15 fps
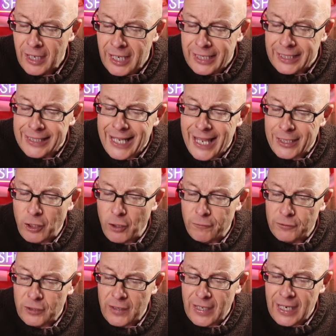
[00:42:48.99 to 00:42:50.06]
led off
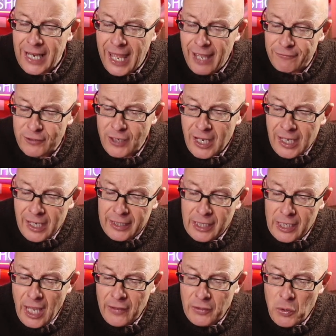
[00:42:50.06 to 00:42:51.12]
to the left and
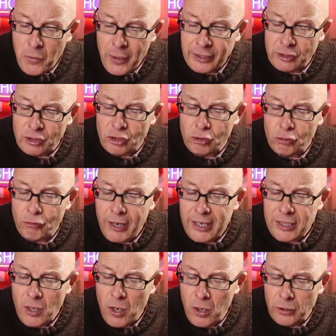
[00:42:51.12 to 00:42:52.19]
another went
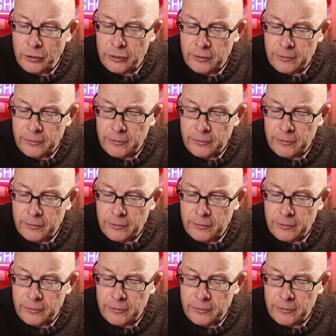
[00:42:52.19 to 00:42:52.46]
straight on.